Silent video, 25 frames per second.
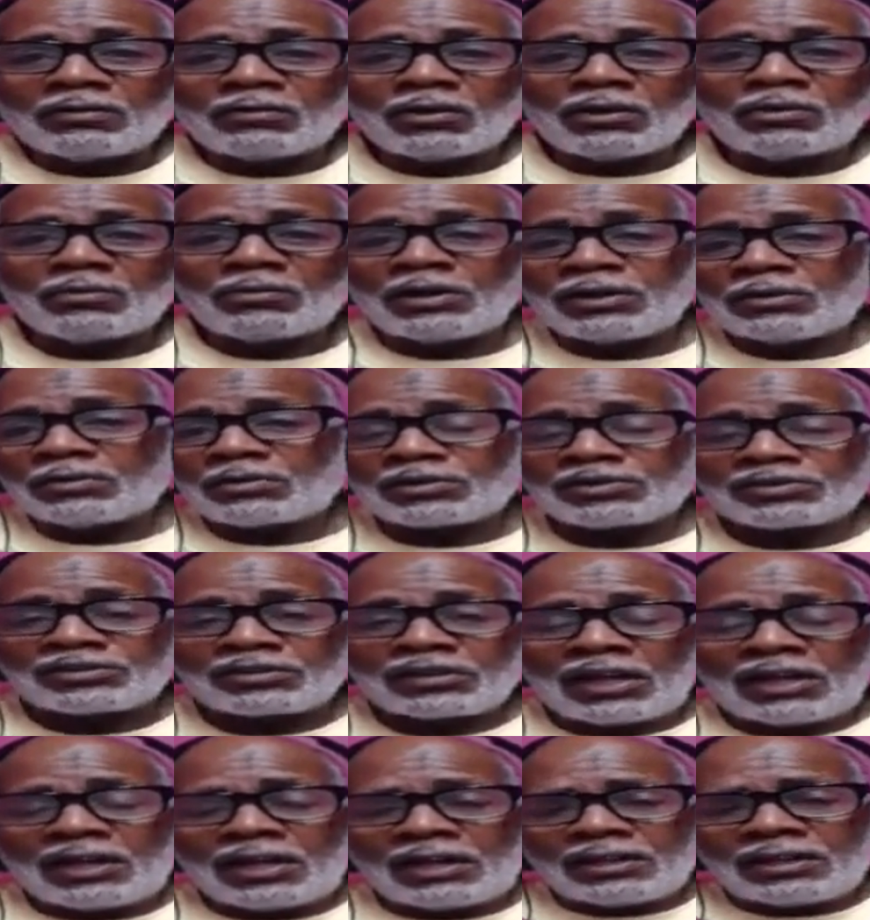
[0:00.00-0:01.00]
when we were
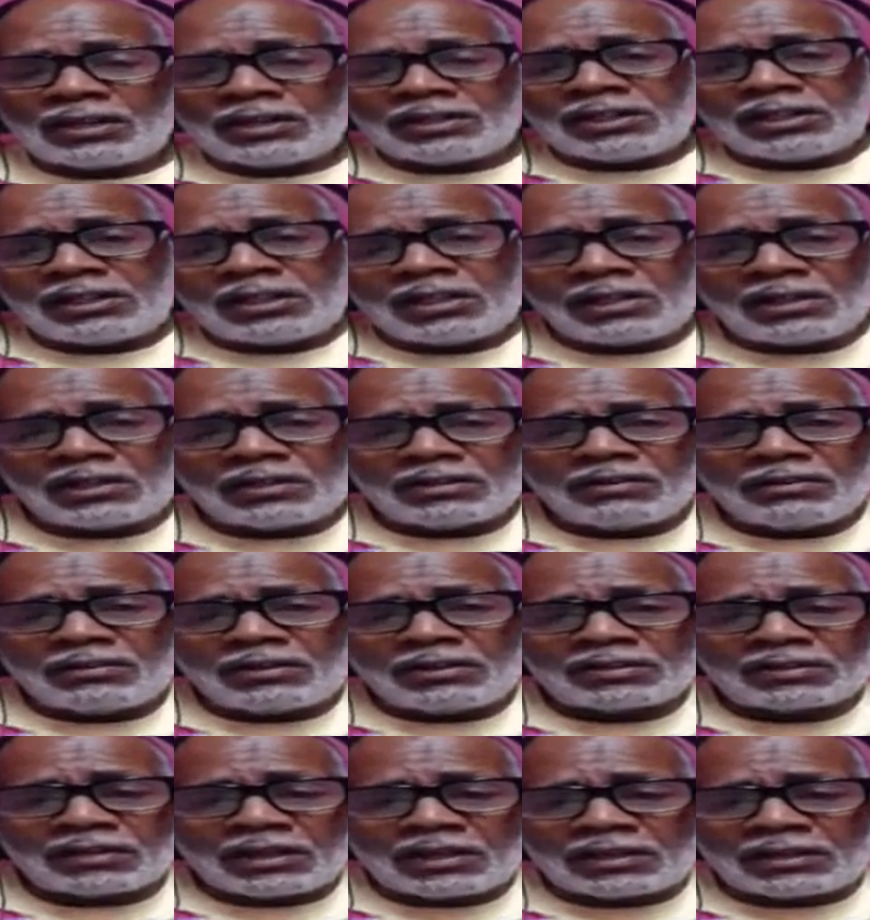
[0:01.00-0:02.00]
slaves. Yeah, D.L.
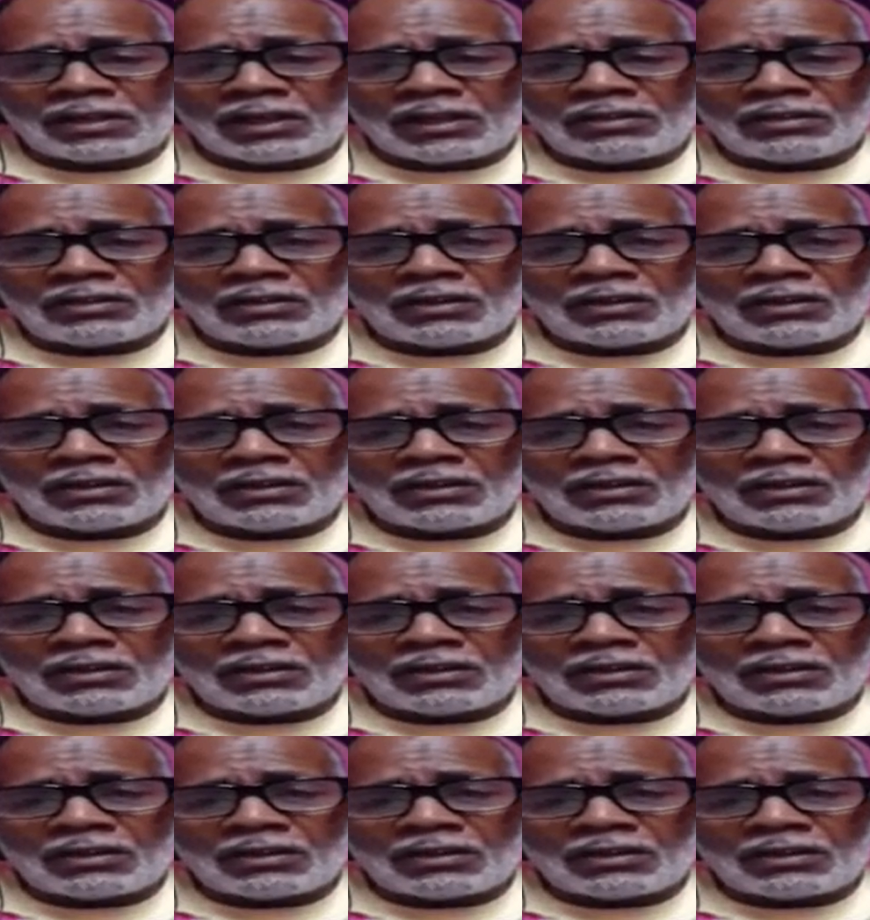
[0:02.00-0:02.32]
Hewlett said that.